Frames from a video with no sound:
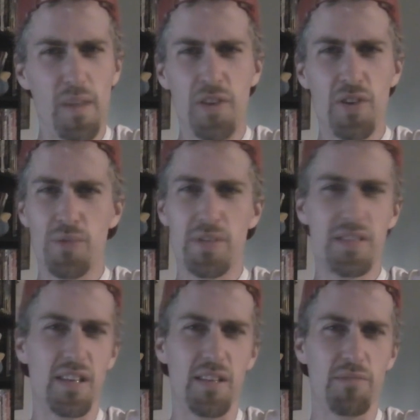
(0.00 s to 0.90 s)
you don't
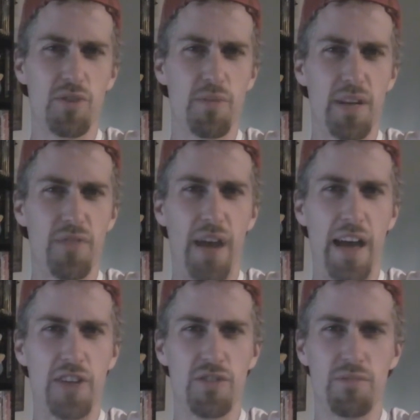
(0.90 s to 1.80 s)
see too many
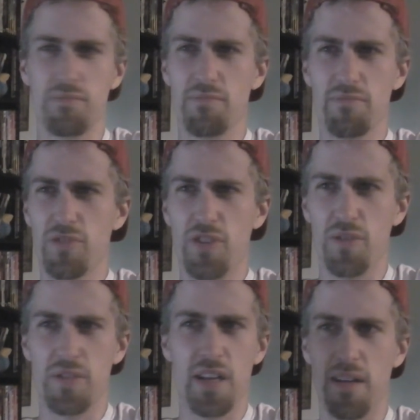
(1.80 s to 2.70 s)
fashion
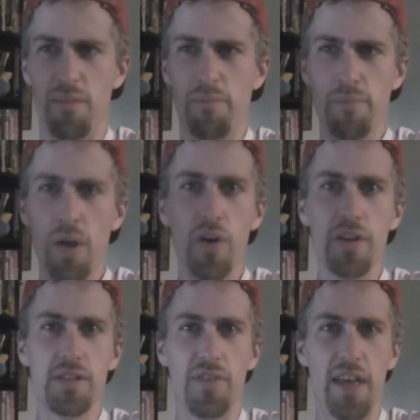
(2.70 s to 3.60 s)
shows getting
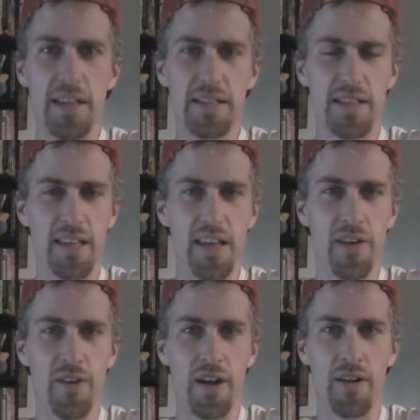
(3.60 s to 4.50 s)
millions of hits on the
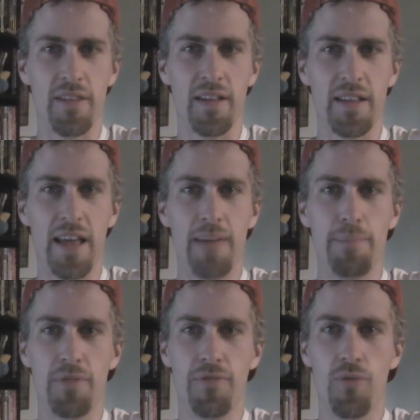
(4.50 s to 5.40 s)
internet or anything like that,
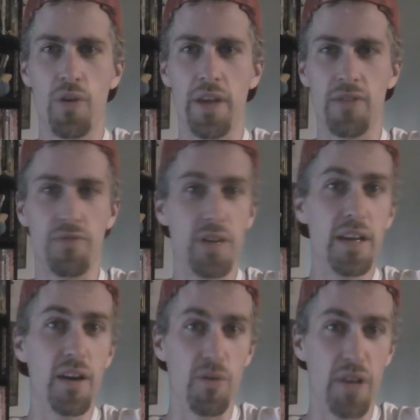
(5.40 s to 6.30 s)
but for like
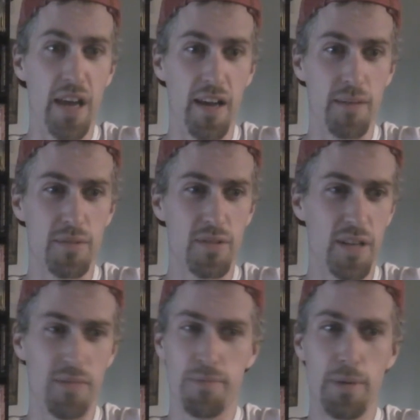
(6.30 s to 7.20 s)
video games,
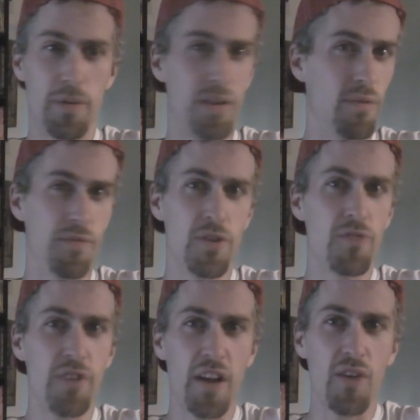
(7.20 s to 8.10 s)
like people that
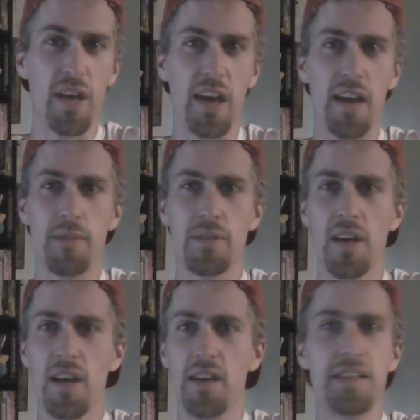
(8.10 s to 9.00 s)
review video games,
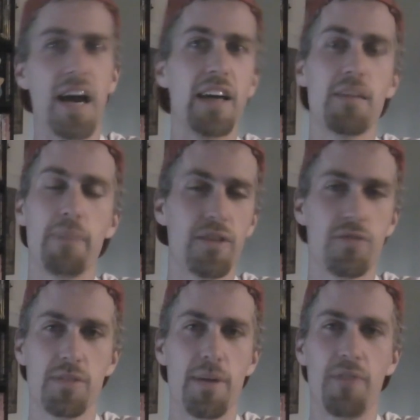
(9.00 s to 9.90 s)

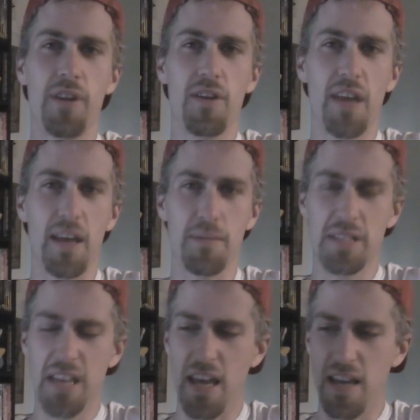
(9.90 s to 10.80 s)
documentaries about video
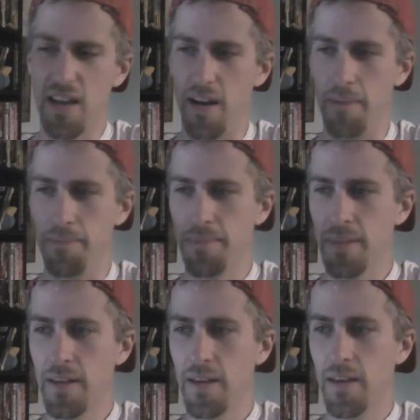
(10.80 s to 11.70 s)
games, take
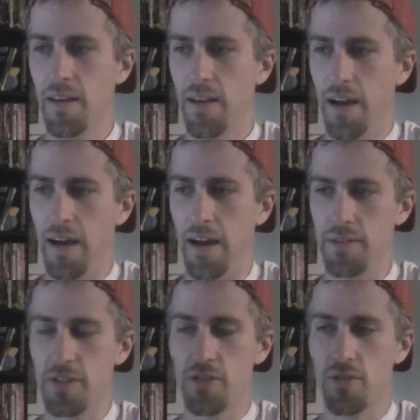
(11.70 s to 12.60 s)

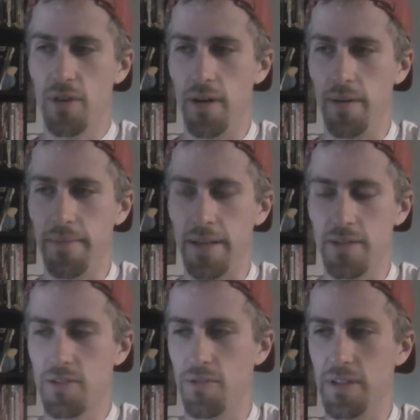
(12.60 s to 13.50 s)
not
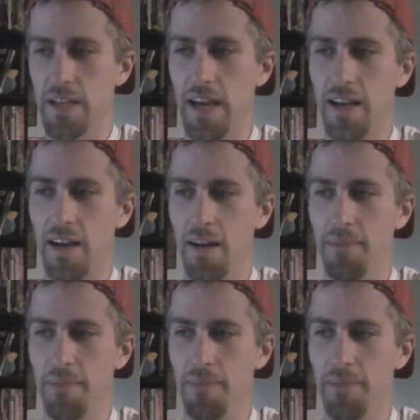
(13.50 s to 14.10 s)
Screw Attack,